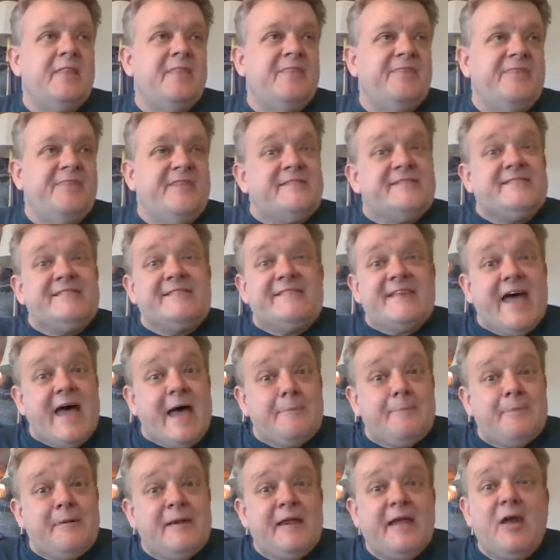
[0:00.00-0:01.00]
This is
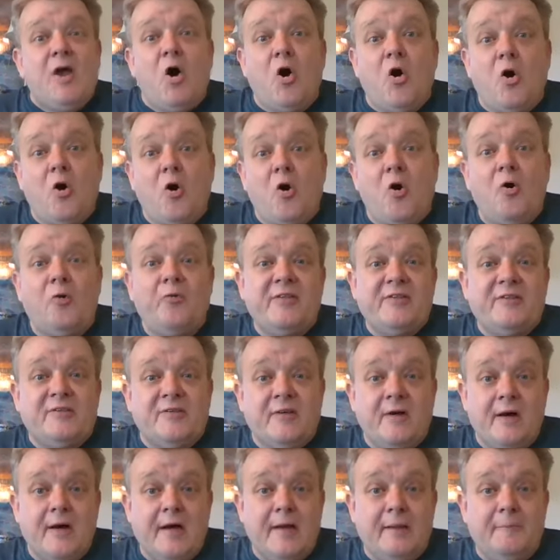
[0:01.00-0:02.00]
happening all the
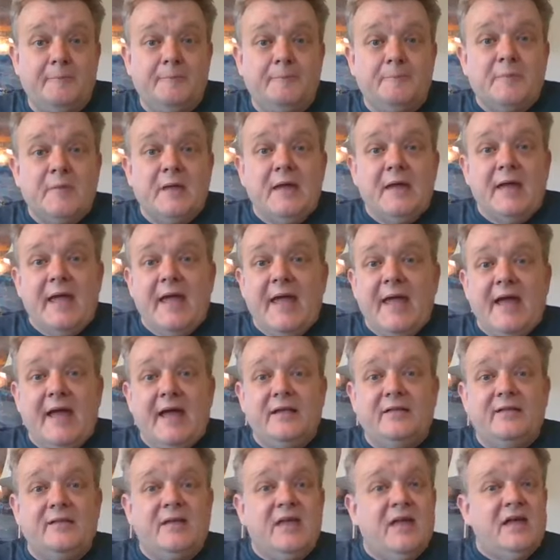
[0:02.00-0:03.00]
time.
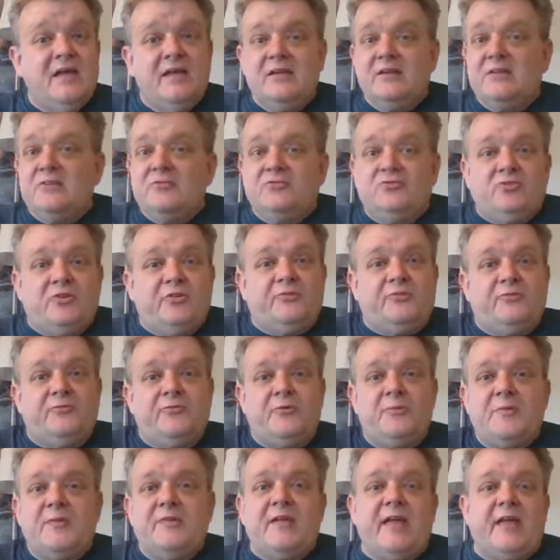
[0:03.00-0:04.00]
And just
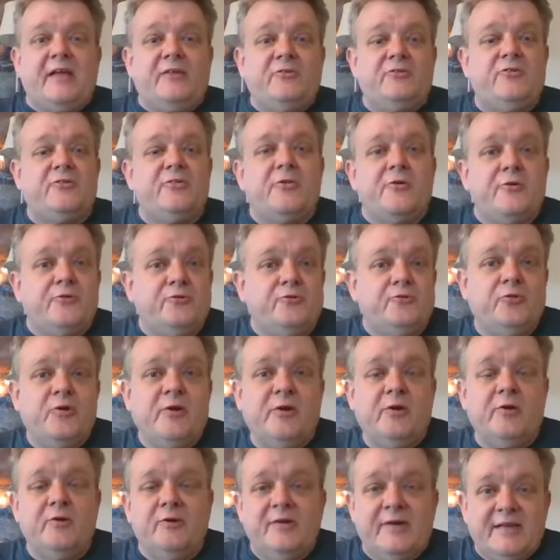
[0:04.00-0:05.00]
from the dangers of those
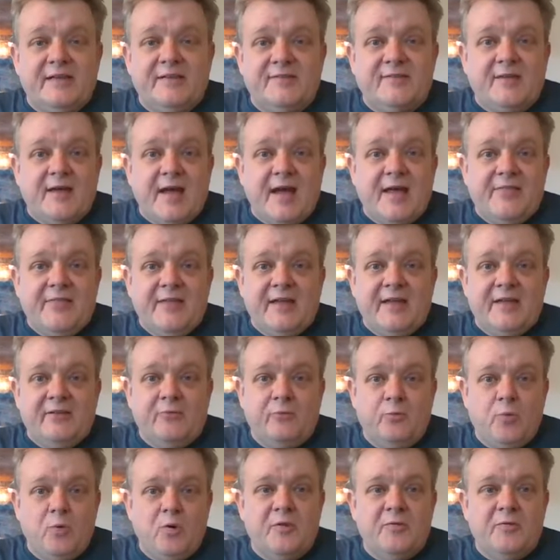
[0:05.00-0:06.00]
trigger leads, I think
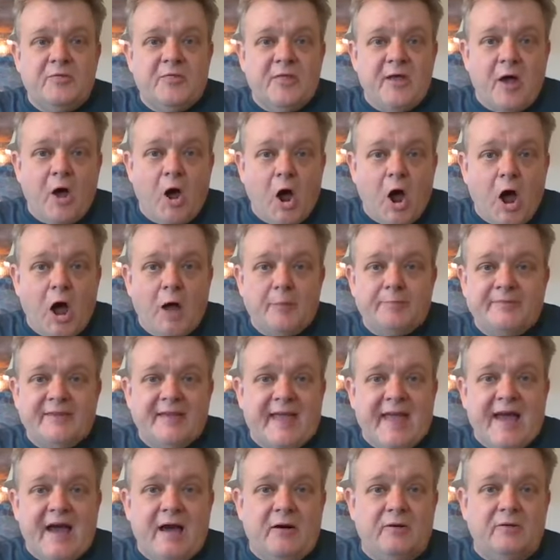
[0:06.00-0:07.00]
it's worth
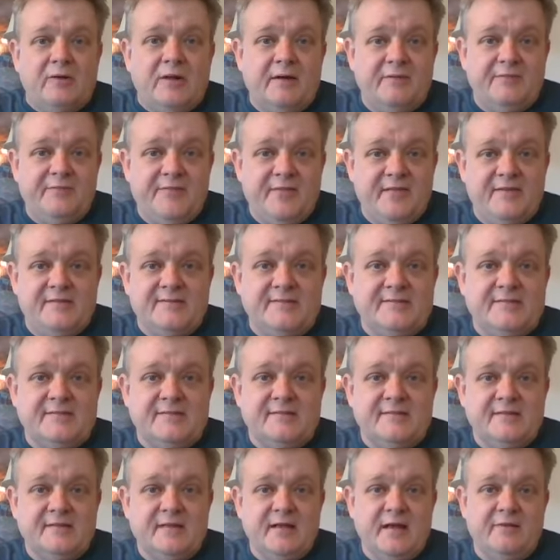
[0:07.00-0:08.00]
opting out of
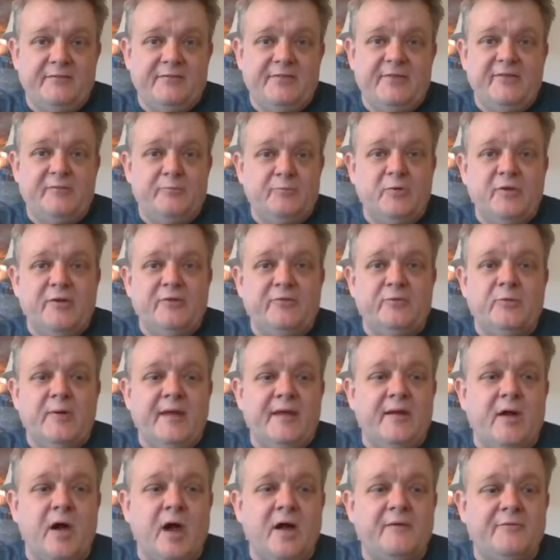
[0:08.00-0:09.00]
these
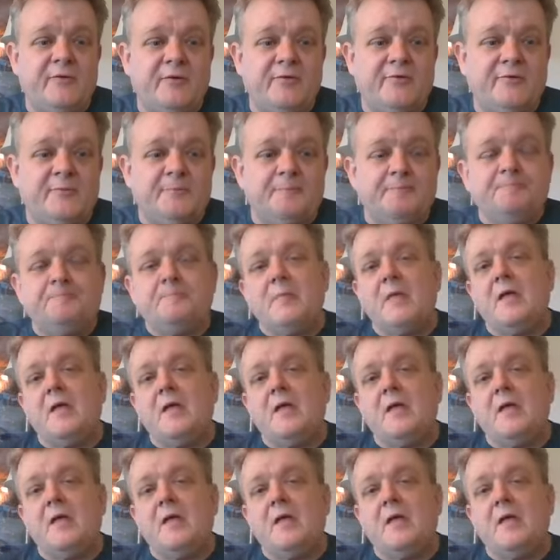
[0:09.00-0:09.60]
pre-screened offers.